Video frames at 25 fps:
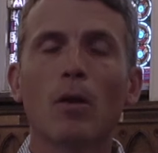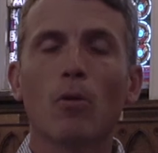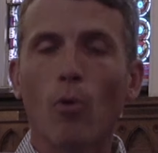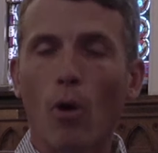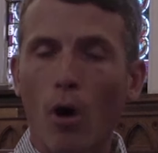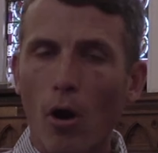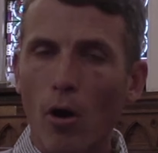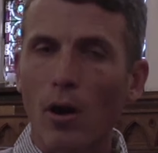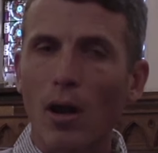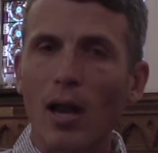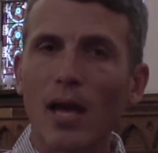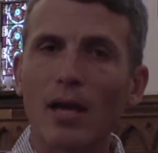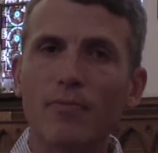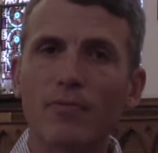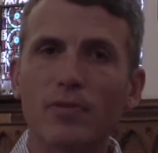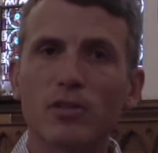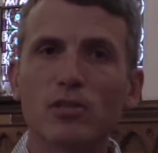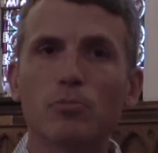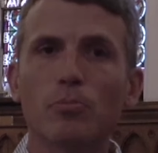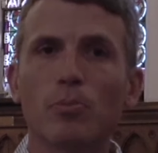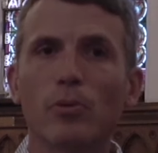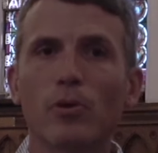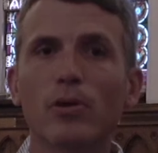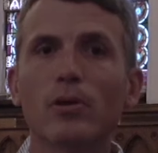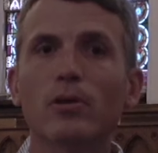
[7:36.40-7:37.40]
our life
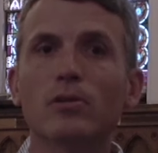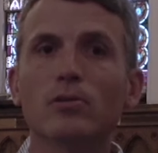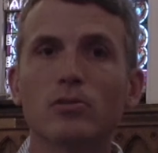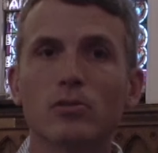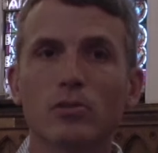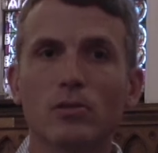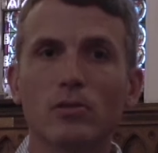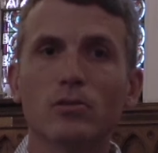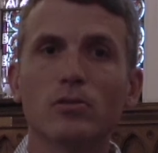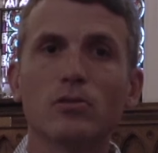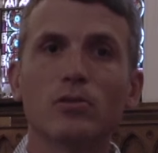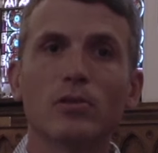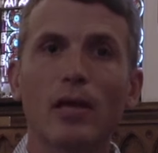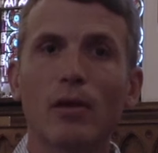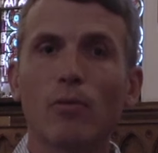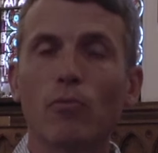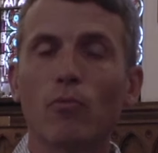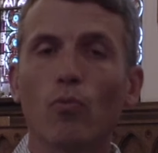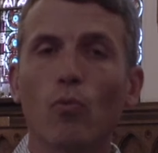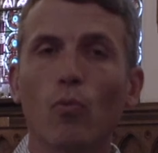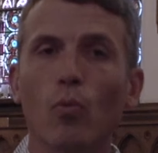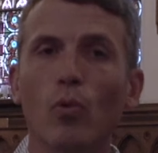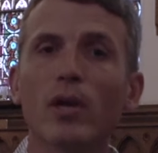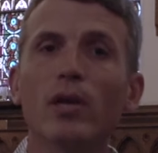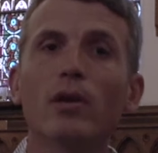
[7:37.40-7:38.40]
experiences that
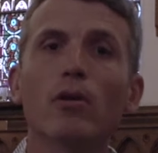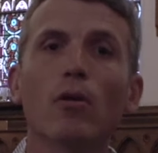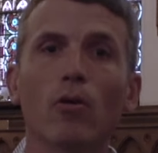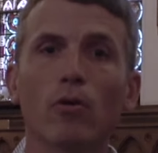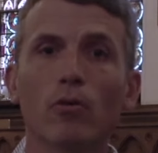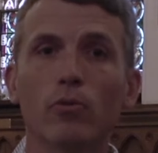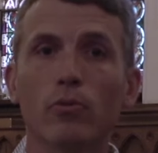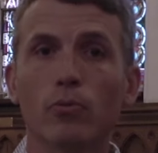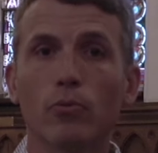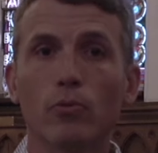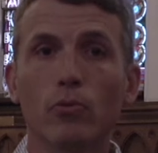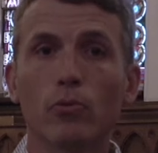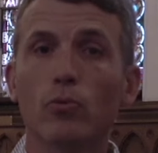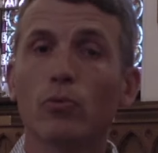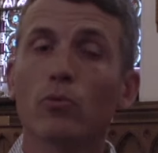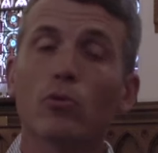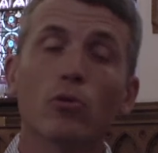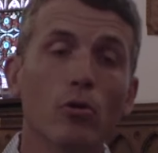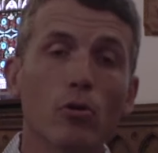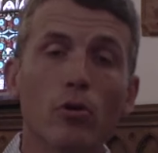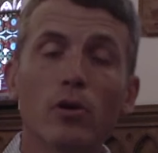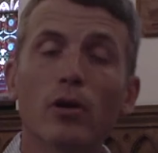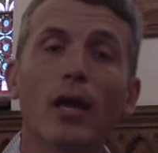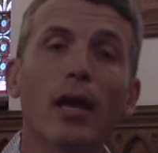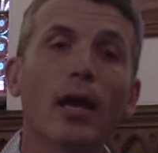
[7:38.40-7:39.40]
we go through,
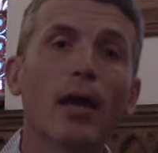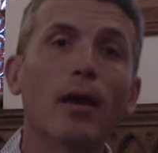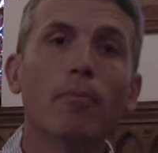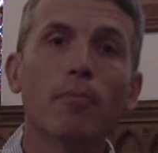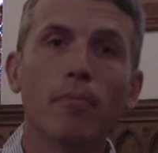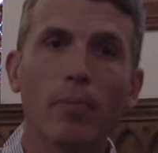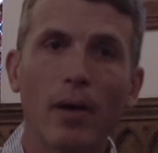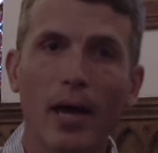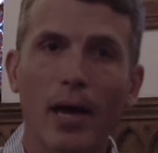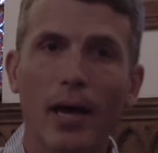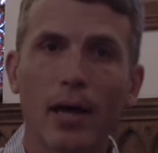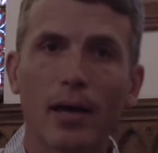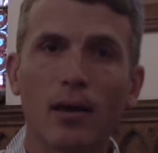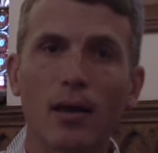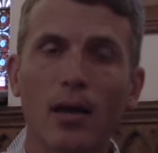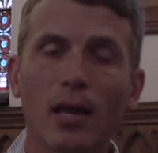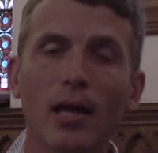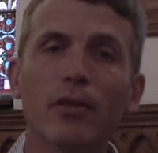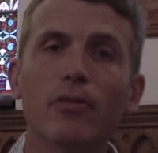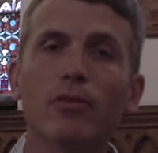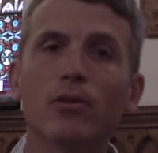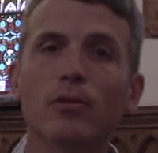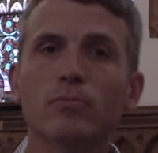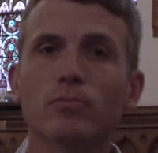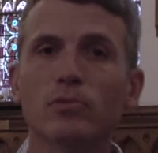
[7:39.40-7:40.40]
good and bad,
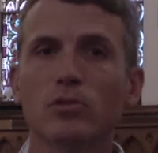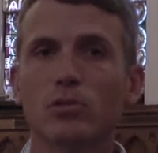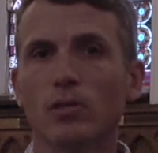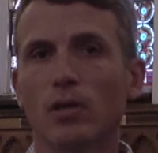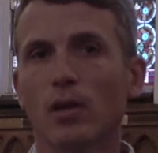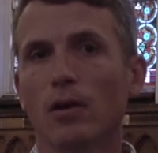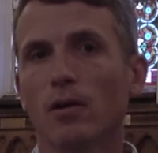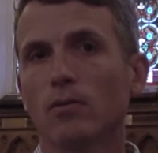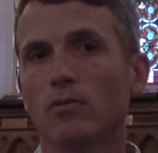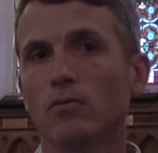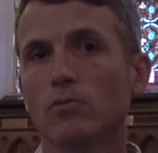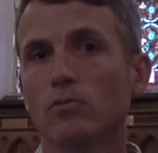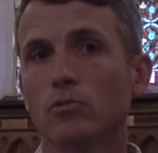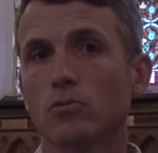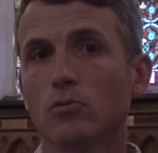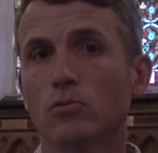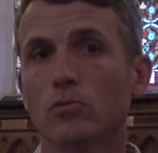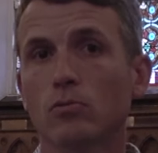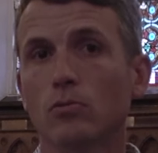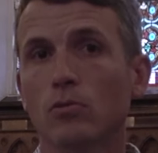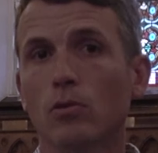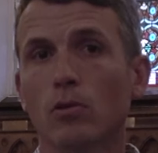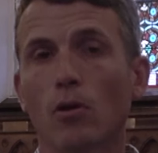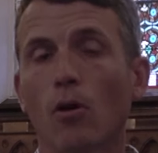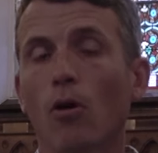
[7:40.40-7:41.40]
lend themselves
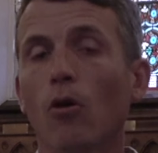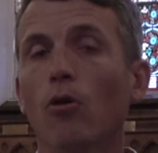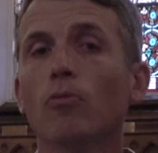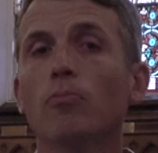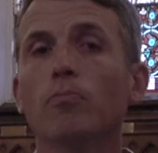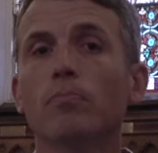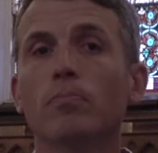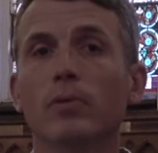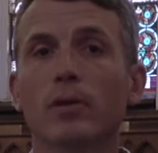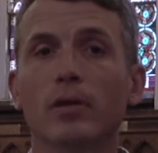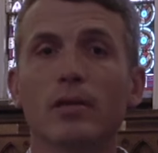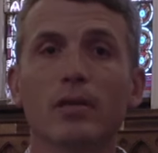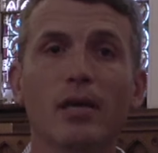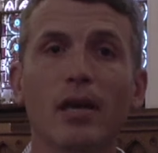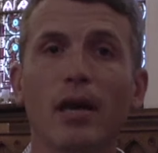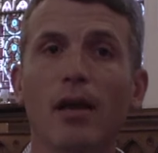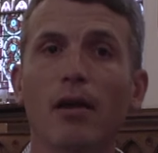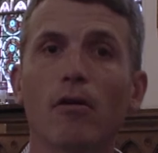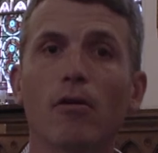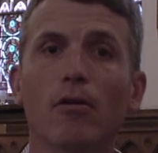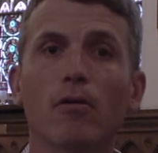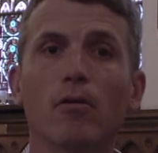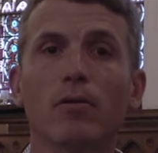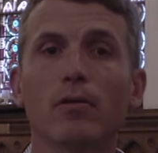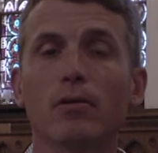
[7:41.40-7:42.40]
to the hope and
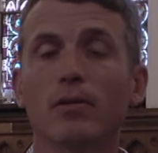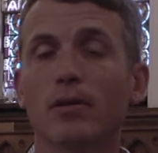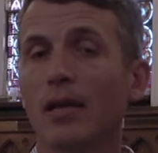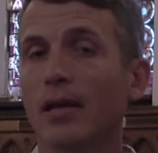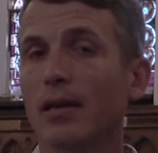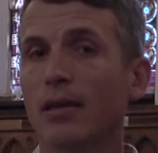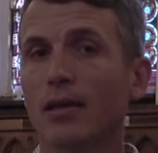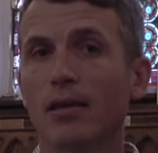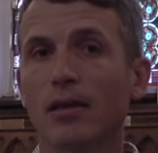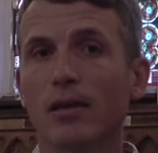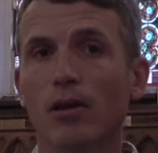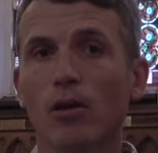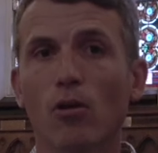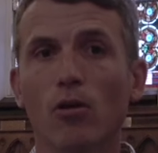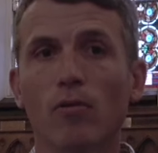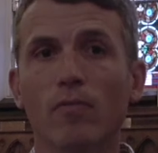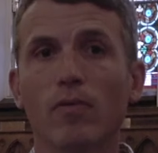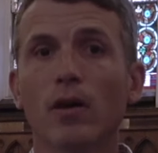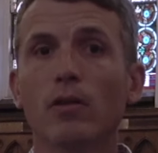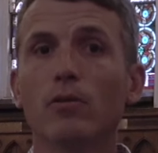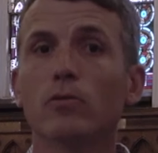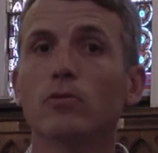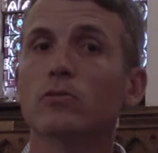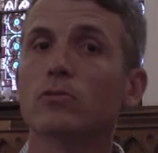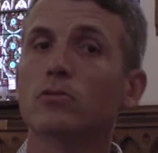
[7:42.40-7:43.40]
care and taking care of
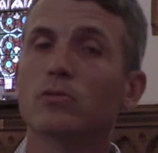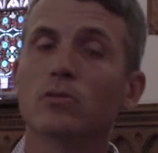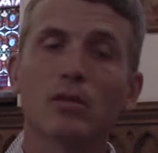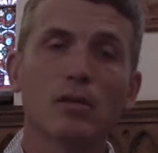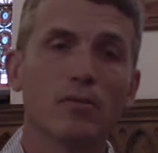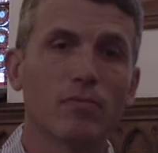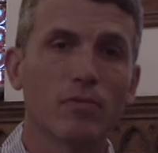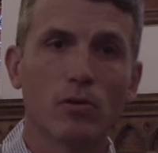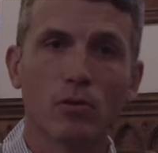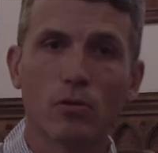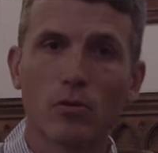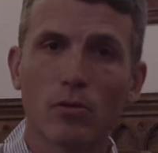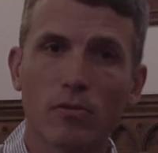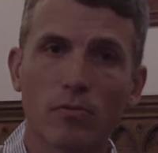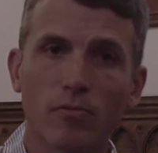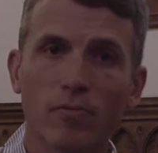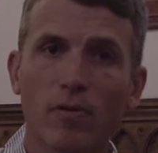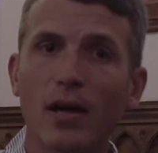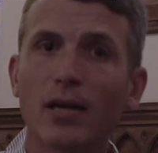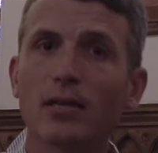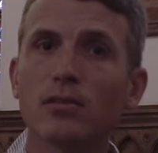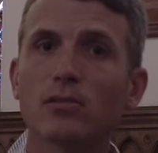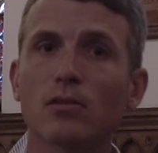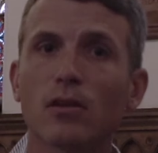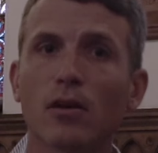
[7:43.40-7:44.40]
others, giving good
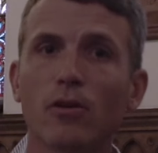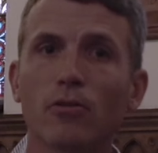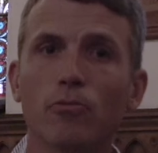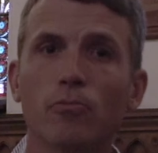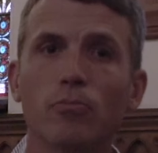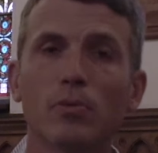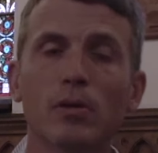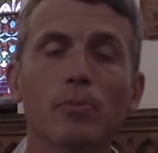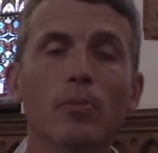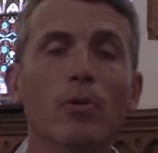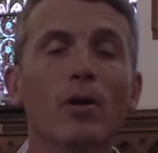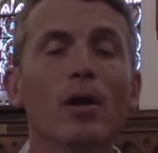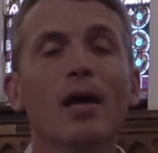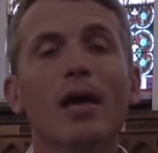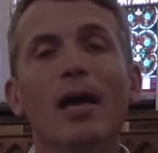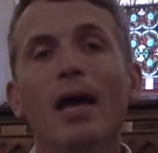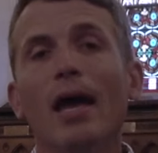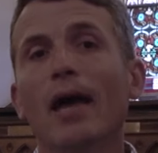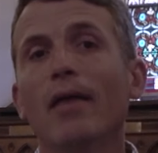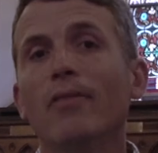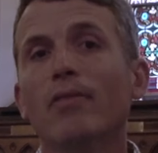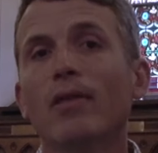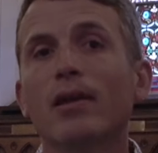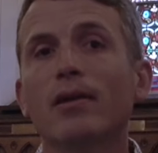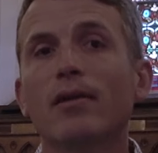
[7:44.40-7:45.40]
advice to other people,
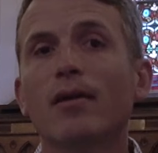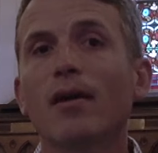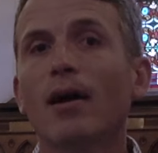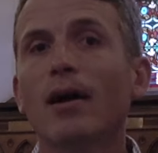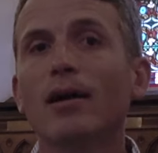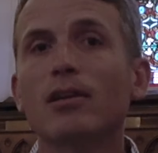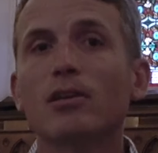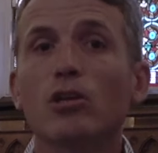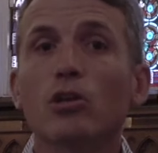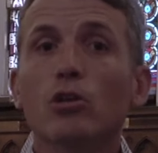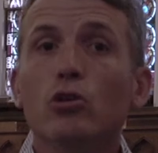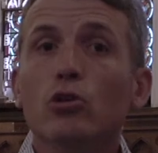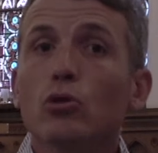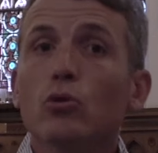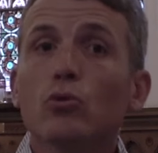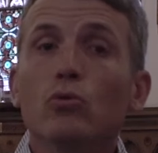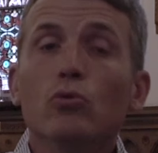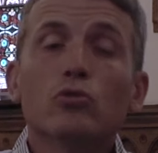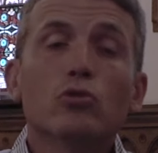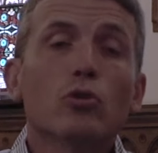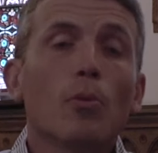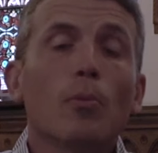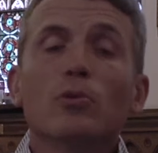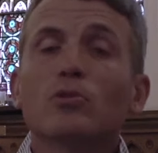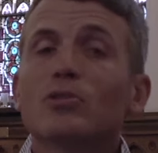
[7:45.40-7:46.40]
and that God can
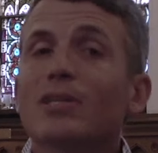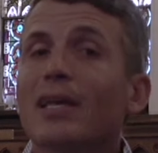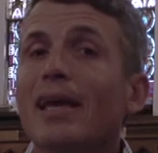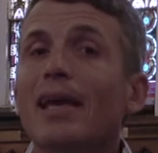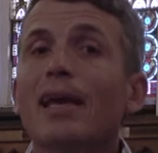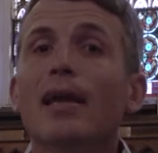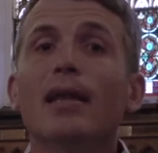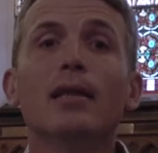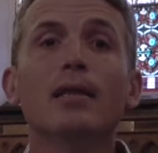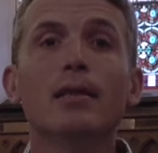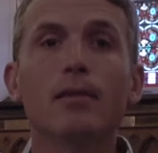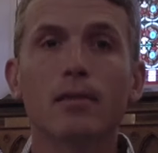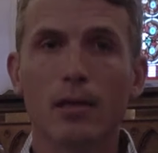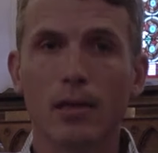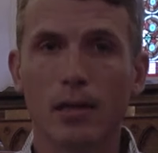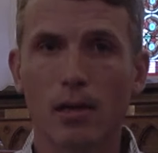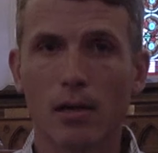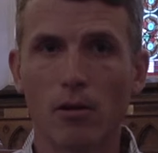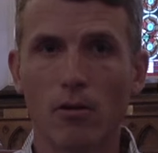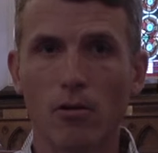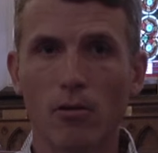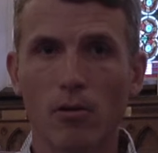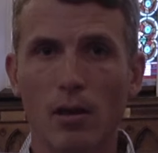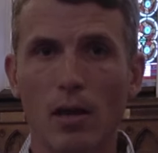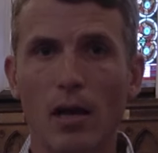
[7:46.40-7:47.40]
use almost anything
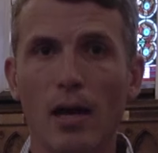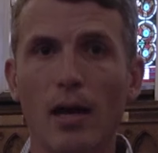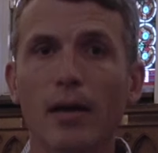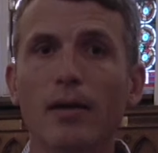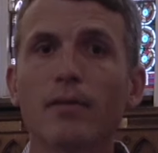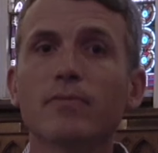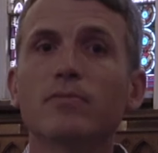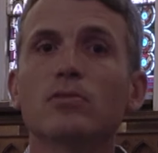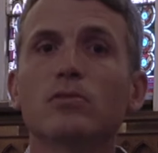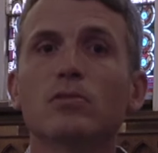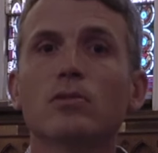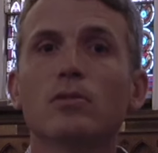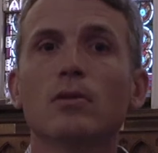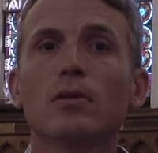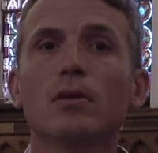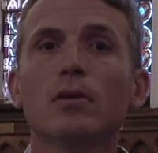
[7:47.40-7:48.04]
in our lives